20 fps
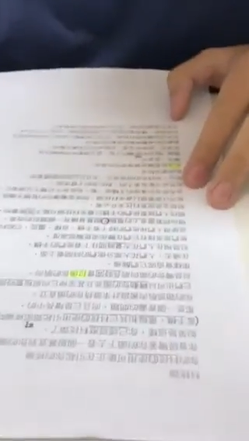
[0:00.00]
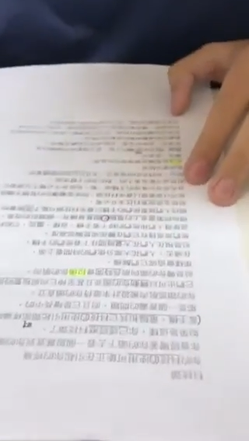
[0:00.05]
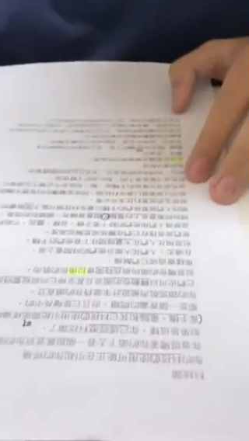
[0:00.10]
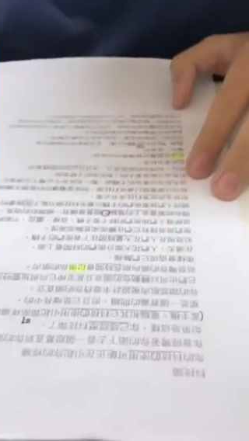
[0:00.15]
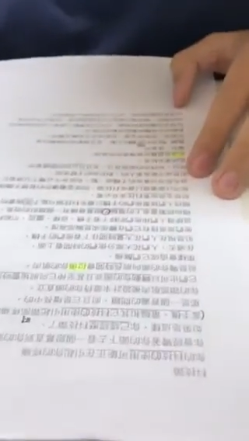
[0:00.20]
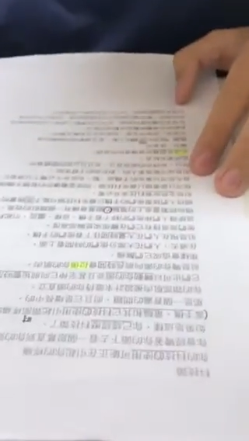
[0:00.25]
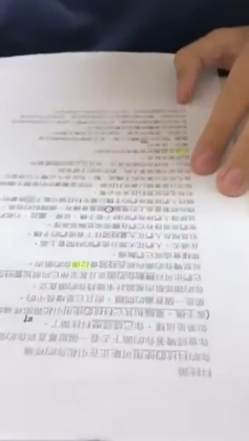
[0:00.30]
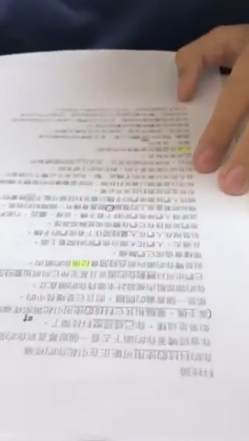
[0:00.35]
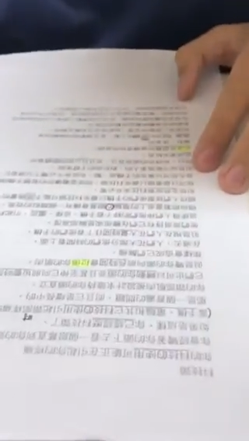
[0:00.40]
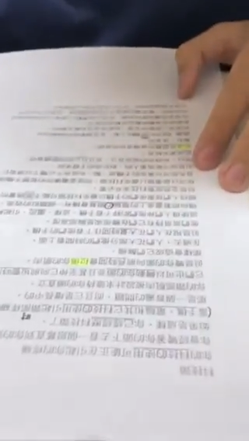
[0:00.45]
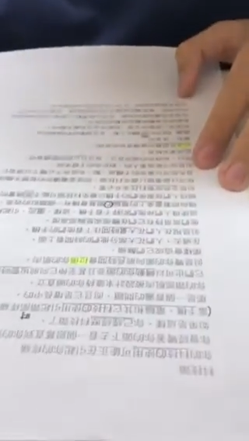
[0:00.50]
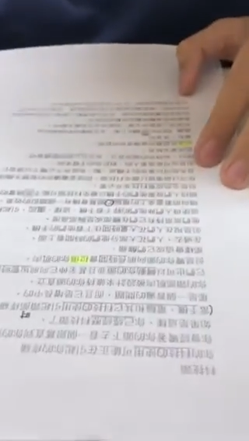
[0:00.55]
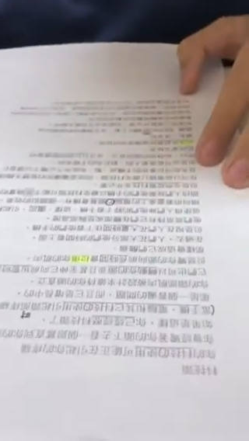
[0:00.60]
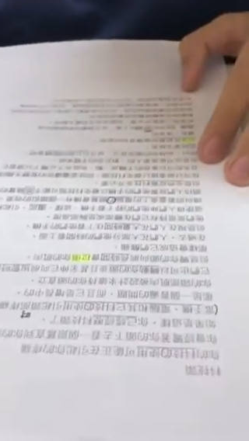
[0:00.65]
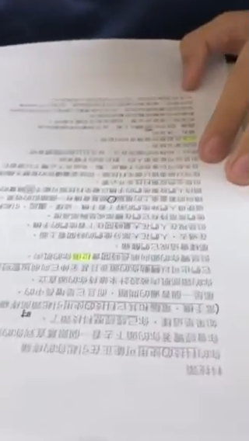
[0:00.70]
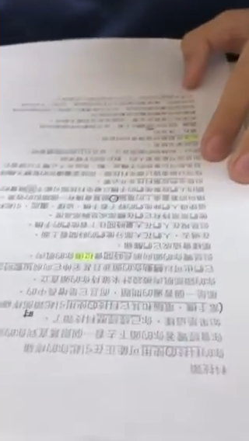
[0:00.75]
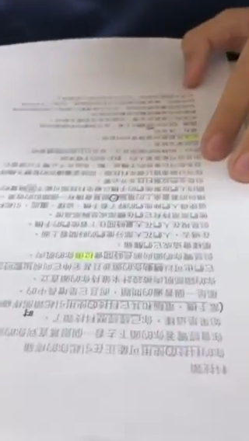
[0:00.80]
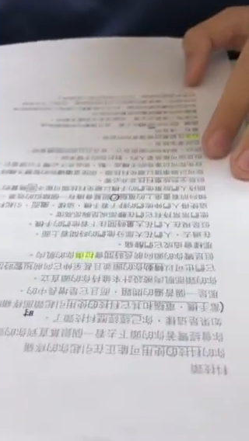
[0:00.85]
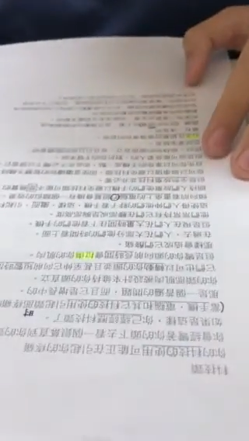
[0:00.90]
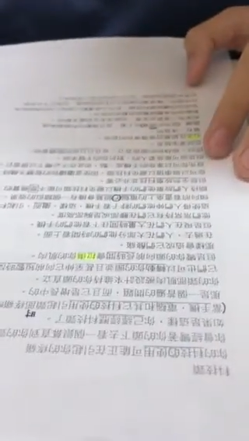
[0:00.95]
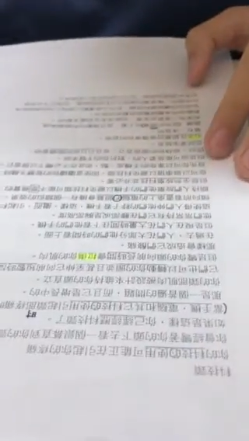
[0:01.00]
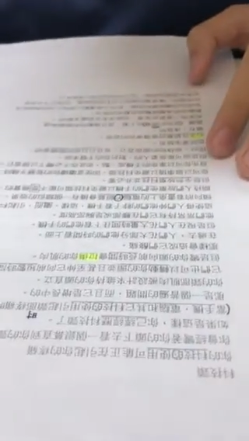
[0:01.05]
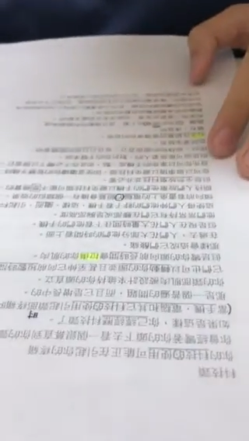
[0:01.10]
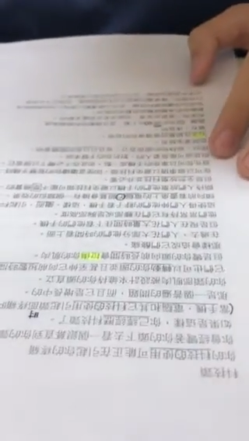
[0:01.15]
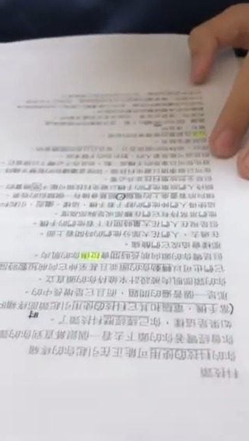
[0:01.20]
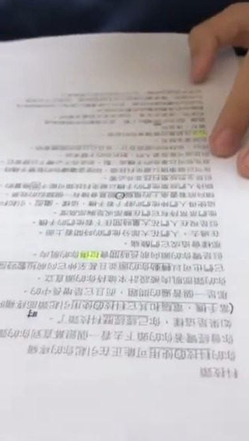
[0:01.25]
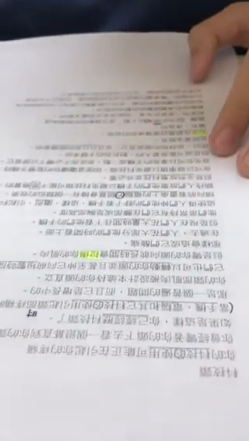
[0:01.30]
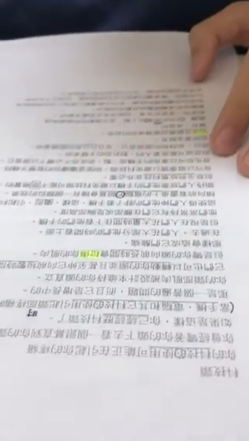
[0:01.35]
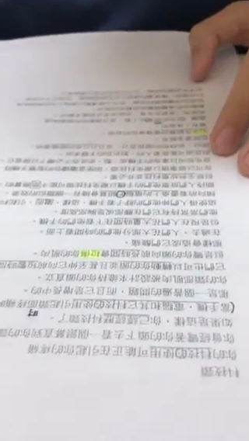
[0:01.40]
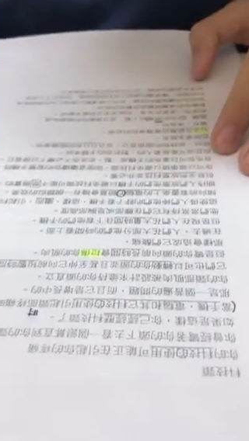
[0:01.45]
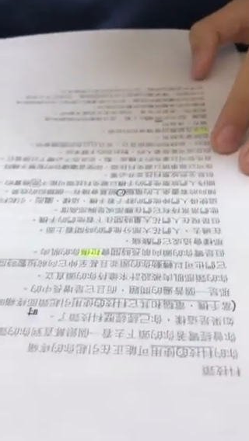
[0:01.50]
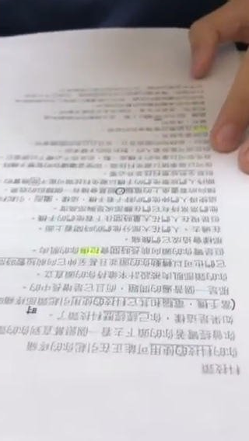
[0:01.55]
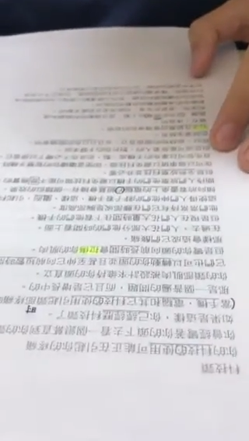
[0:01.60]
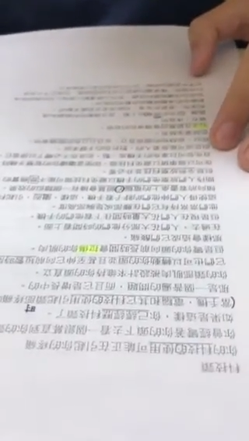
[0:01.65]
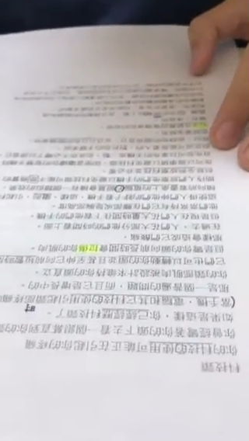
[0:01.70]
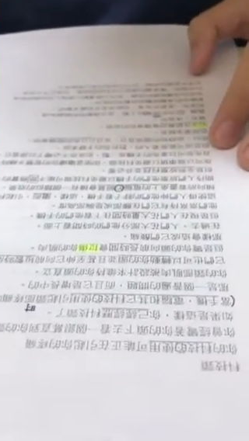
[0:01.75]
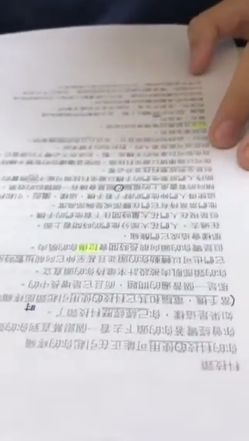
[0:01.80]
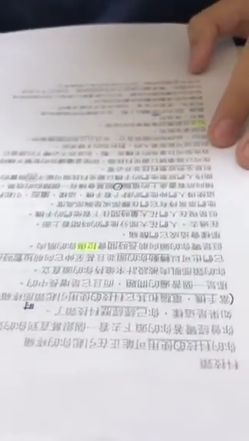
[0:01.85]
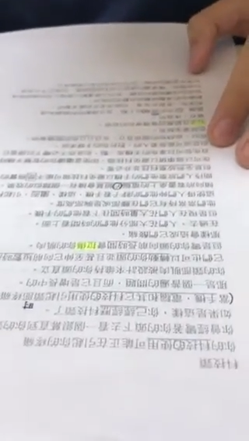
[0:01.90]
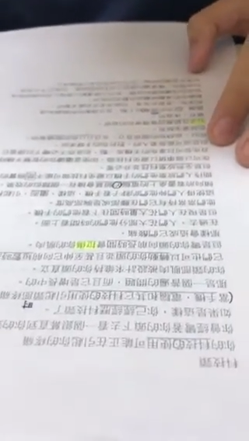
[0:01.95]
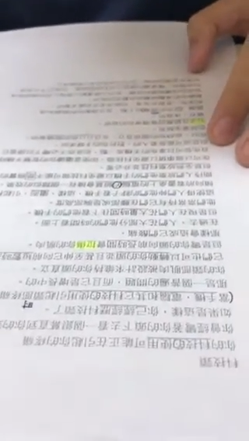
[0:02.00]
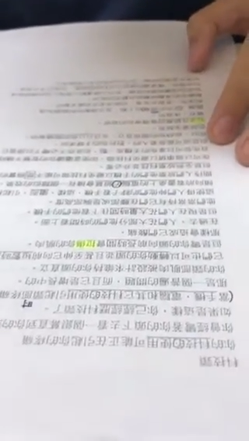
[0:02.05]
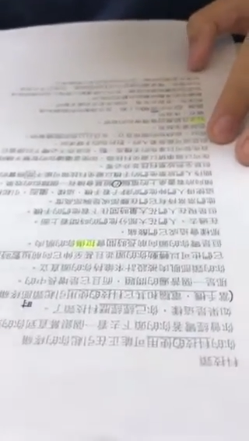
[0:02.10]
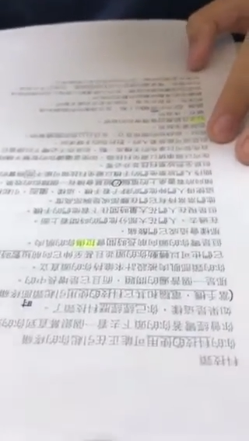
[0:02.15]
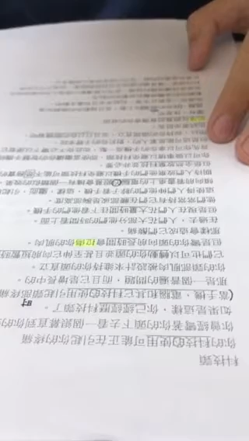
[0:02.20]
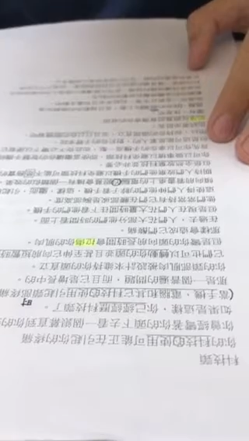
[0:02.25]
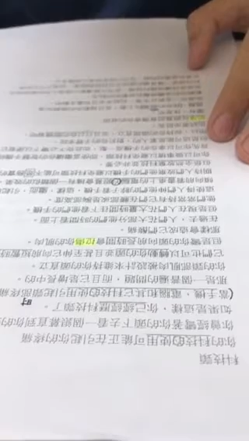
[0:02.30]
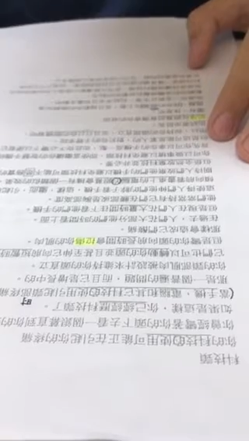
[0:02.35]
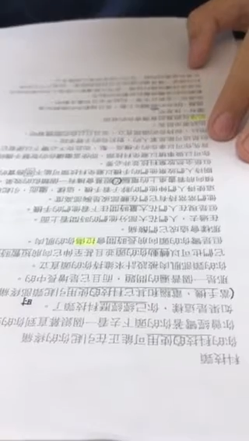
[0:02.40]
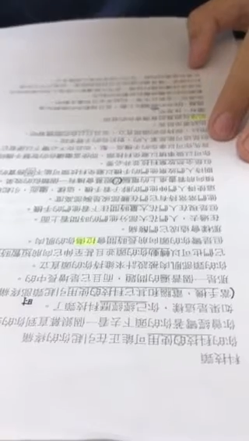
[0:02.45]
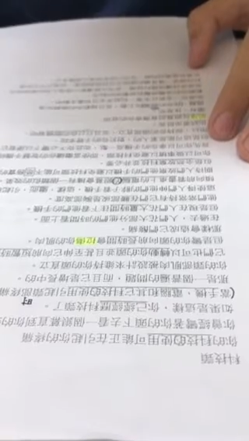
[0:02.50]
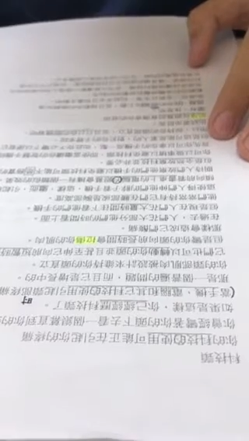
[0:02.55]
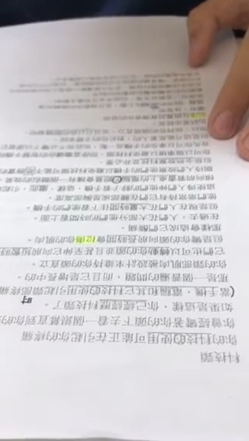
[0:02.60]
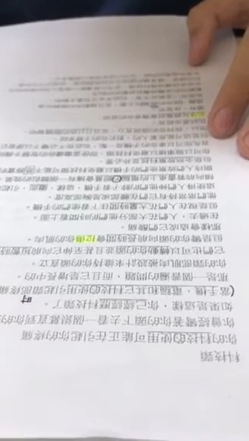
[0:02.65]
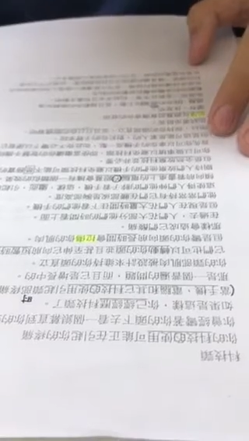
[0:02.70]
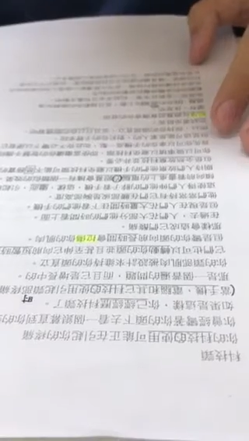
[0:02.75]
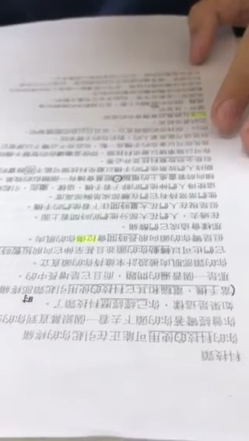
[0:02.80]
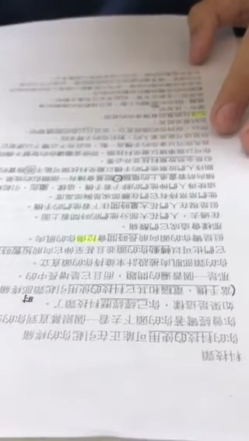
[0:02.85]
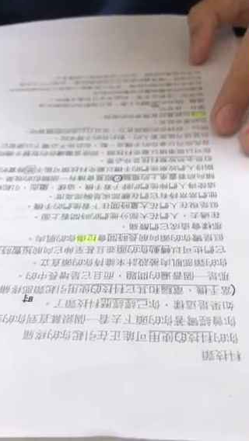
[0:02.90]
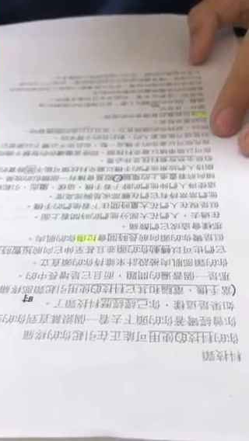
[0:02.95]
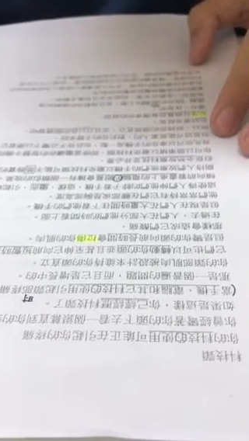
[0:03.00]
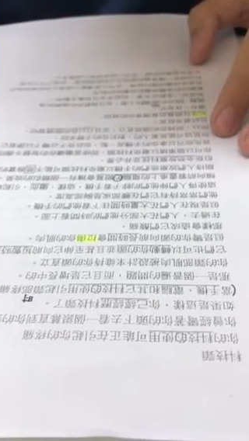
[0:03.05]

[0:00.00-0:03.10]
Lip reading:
[unreadable: no face in view]